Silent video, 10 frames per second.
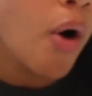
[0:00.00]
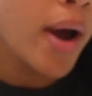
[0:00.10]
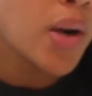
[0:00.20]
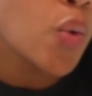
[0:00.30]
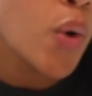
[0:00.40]

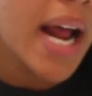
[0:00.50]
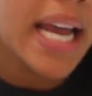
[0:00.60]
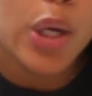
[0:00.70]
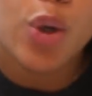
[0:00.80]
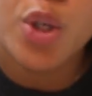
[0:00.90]
on when I
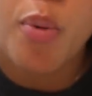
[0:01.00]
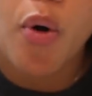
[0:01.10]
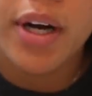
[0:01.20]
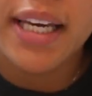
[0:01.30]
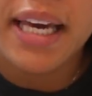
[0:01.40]
use
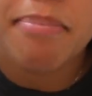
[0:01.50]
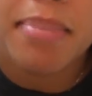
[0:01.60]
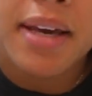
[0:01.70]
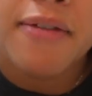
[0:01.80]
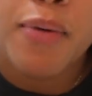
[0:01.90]
pork and
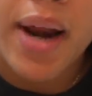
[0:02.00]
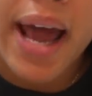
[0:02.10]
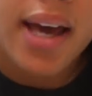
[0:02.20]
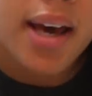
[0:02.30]
beef when I